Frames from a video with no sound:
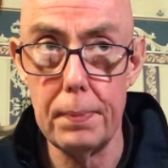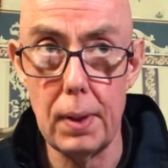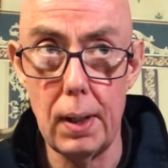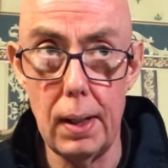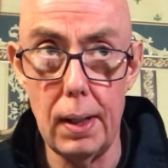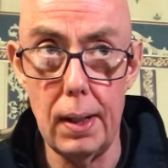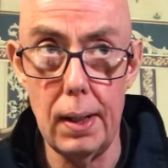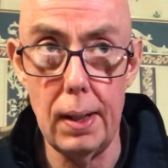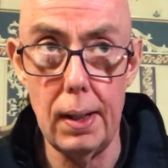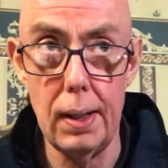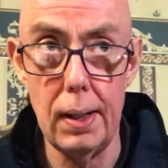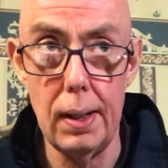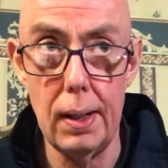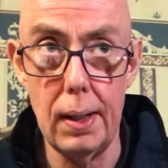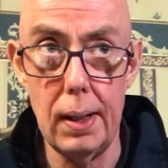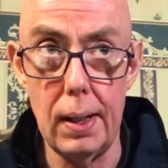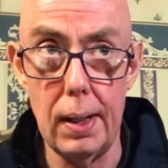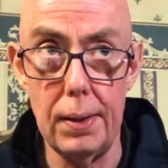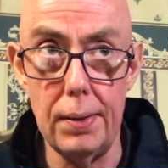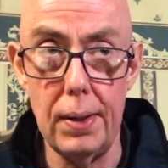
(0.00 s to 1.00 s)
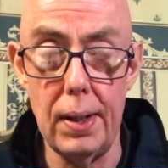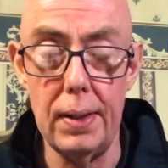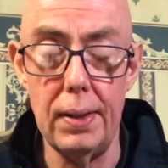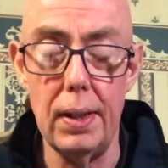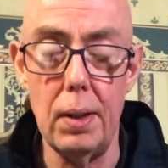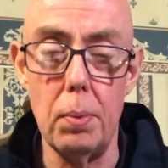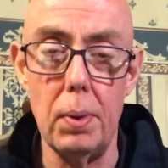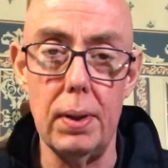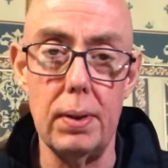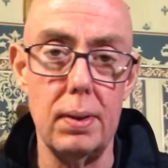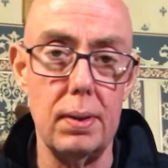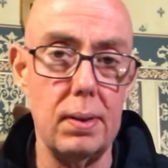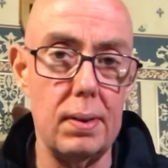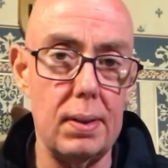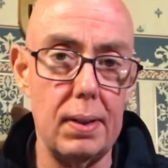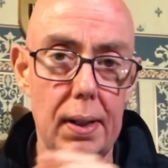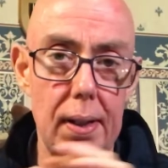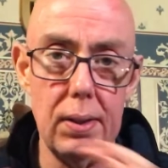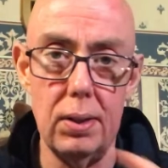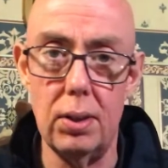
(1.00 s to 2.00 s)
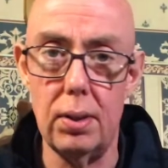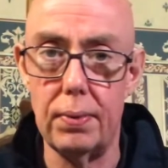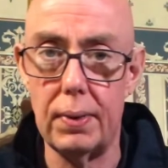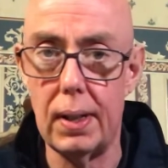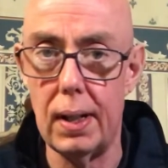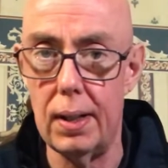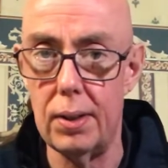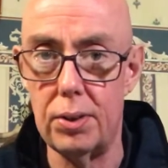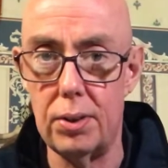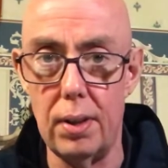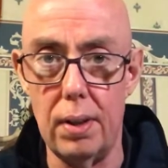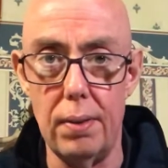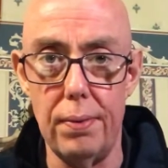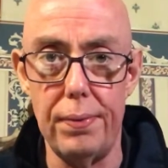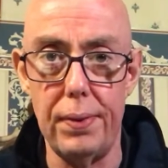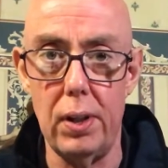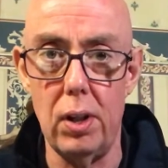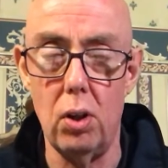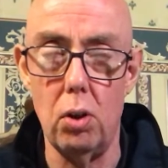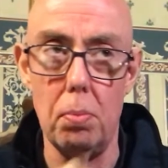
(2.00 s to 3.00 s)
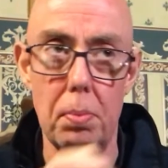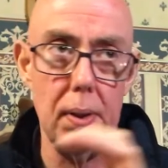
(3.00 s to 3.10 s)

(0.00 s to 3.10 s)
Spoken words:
and then there were tons of cuts of the film,